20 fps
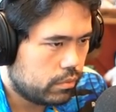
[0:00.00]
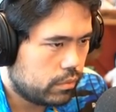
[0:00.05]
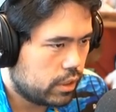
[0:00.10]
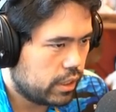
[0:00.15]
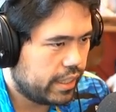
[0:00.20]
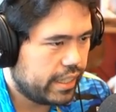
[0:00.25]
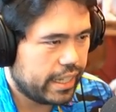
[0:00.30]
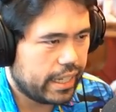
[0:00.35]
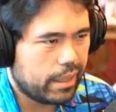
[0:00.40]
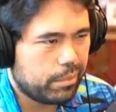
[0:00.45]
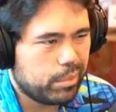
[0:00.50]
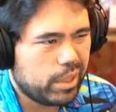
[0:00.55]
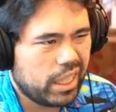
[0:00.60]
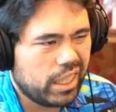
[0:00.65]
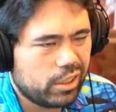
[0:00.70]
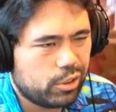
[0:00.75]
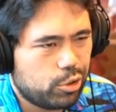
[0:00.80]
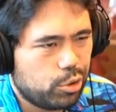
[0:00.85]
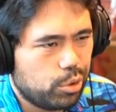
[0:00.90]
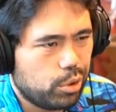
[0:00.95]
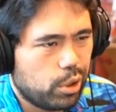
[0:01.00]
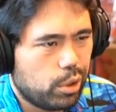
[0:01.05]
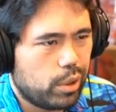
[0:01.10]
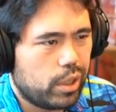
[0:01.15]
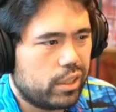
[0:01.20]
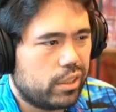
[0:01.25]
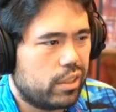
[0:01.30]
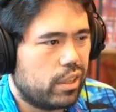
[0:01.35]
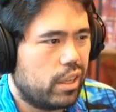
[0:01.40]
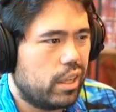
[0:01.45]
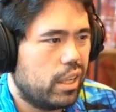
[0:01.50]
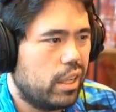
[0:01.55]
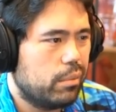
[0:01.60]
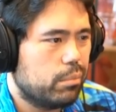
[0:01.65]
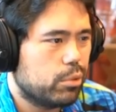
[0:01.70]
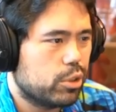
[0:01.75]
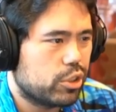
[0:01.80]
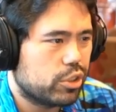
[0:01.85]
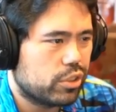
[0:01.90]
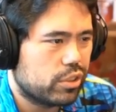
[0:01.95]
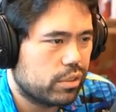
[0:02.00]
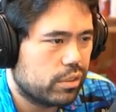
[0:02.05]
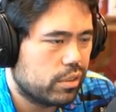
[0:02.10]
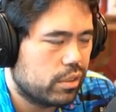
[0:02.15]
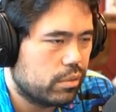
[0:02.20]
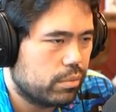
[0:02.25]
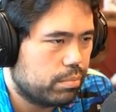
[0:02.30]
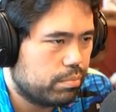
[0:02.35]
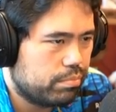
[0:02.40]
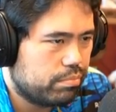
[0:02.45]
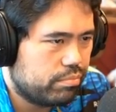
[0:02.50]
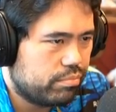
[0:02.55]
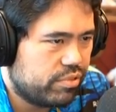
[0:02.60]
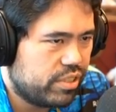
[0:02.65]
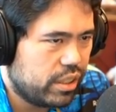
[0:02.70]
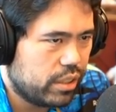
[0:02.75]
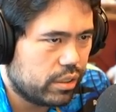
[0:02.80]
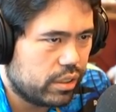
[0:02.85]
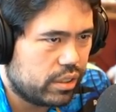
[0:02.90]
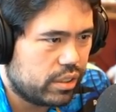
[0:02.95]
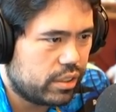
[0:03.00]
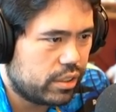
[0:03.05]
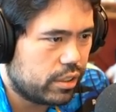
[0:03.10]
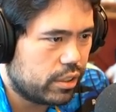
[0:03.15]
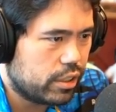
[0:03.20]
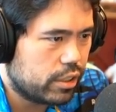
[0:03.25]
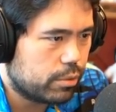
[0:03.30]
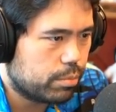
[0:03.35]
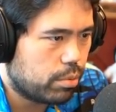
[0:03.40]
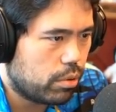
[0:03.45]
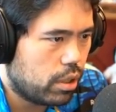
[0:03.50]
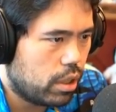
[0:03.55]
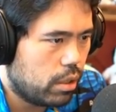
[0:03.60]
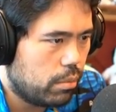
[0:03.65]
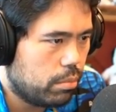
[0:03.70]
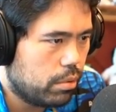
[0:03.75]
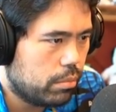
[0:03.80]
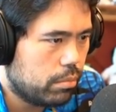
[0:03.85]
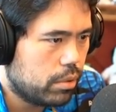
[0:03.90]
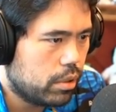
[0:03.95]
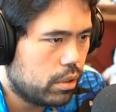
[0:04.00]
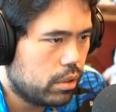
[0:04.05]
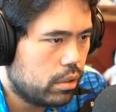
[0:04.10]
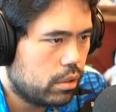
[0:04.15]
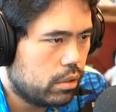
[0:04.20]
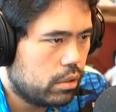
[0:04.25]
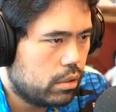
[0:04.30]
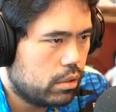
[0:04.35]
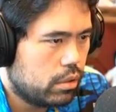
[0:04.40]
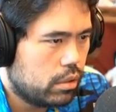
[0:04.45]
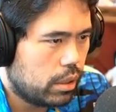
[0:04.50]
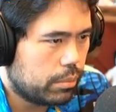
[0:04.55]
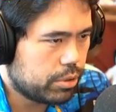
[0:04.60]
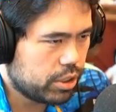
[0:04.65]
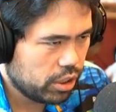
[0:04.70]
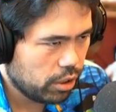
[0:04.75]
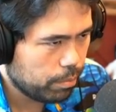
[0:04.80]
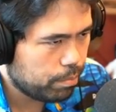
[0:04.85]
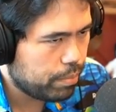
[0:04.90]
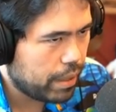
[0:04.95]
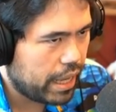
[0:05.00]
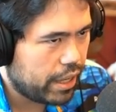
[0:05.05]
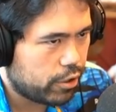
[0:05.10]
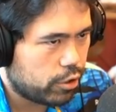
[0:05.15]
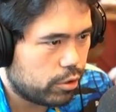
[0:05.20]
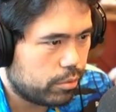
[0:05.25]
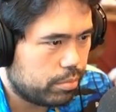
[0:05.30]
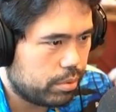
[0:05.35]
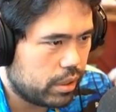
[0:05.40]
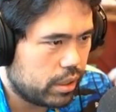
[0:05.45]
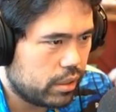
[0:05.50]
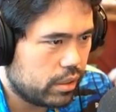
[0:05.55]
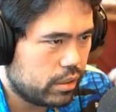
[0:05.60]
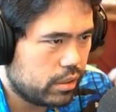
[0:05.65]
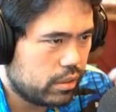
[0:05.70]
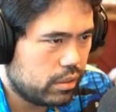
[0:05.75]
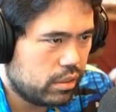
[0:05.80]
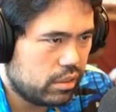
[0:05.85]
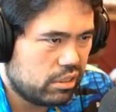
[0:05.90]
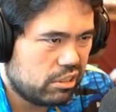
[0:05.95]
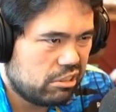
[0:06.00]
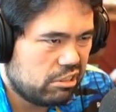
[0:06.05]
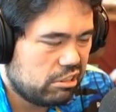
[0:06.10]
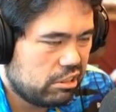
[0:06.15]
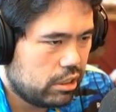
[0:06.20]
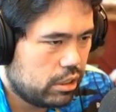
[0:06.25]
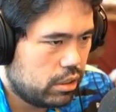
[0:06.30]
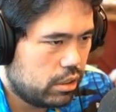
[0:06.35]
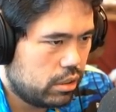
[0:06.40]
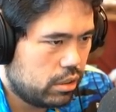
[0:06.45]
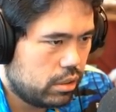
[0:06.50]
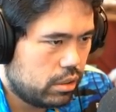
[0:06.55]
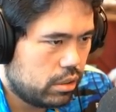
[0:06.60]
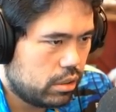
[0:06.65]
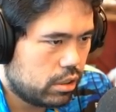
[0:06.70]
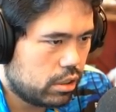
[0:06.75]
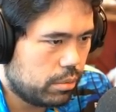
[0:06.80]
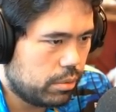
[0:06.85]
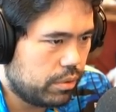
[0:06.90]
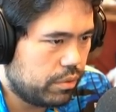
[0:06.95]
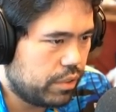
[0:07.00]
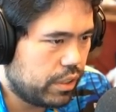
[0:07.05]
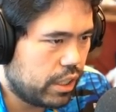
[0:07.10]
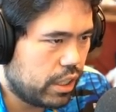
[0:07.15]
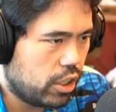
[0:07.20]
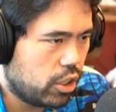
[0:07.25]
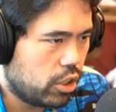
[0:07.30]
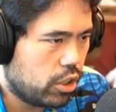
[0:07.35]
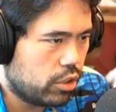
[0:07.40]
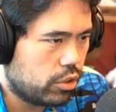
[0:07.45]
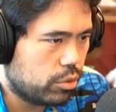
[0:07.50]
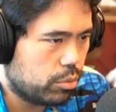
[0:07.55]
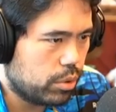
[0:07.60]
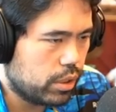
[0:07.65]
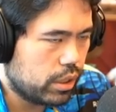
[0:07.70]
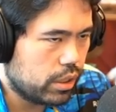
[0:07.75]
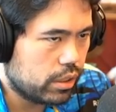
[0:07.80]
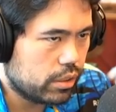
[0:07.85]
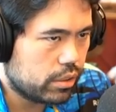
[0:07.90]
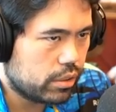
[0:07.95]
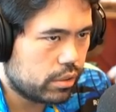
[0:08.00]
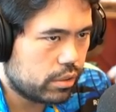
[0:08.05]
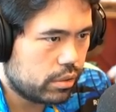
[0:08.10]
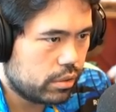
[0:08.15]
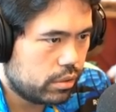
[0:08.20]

Again, I'm getting too low on time, which is a, a fairly serious problem. I'm still better, but it's going to be very hard to win this.